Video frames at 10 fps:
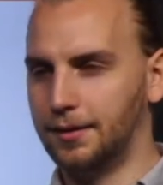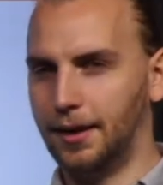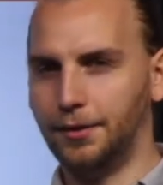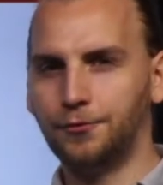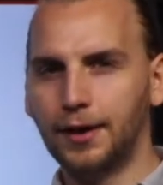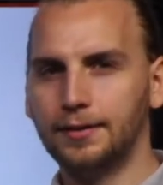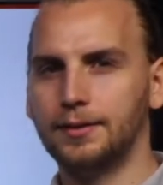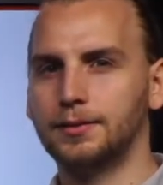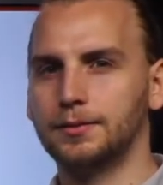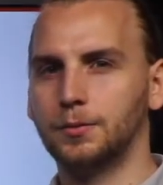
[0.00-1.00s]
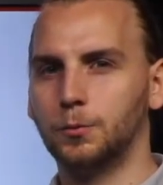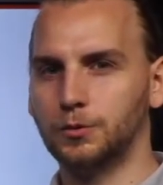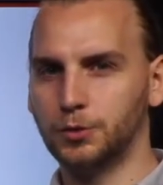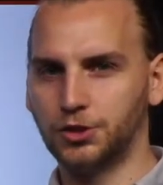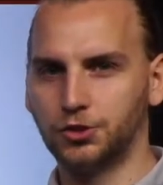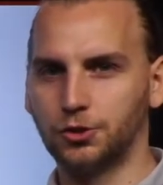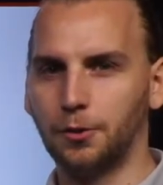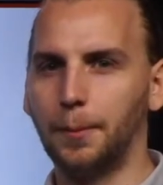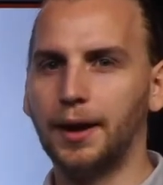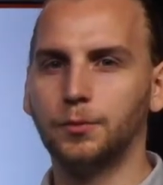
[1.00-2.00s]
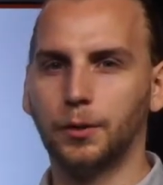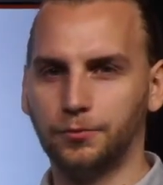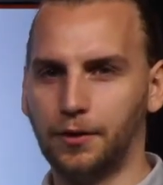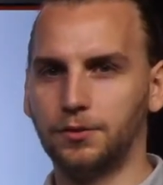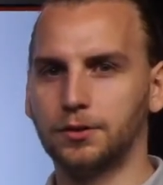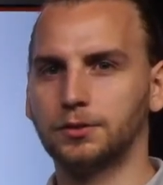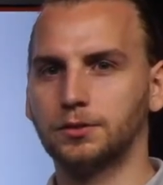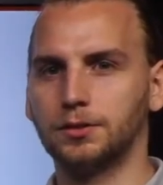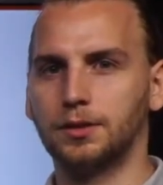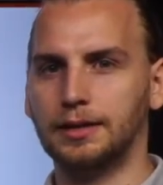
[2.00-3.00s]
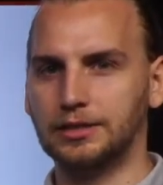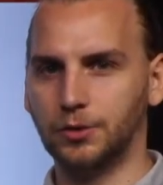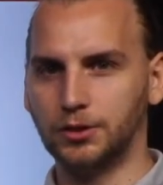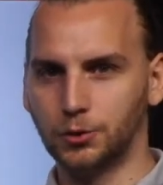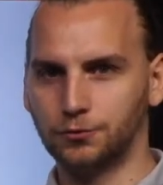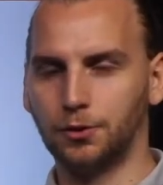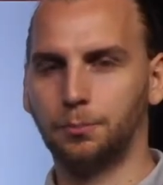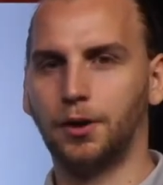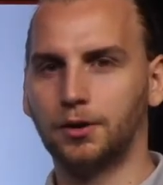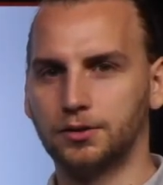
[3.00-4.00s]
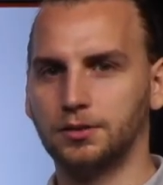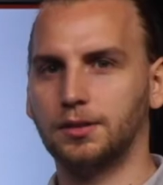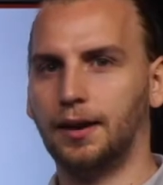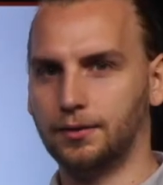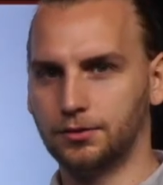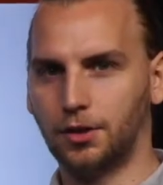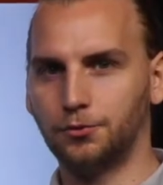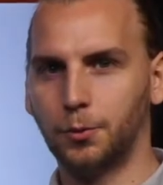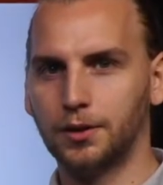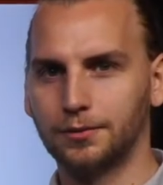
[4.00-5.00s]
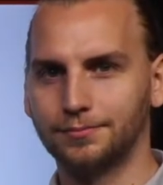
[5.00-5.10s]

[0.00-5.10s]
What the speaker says: And finally, we wish to combine what we have learned into a useful product design software.